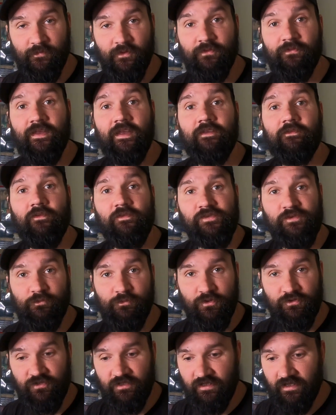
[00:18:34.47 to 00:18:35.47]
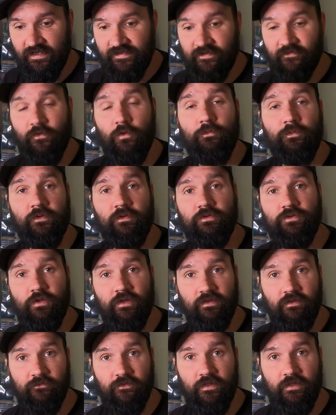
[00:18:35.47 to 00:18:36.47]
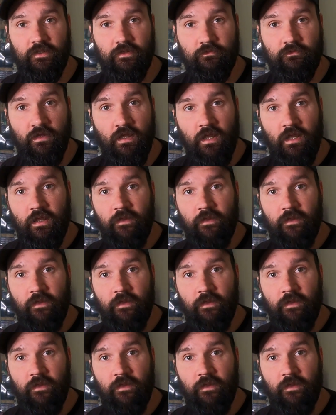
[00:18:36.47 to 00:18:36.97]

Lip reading: But thank you very much for watching, guys. I hope you enjoyed the video.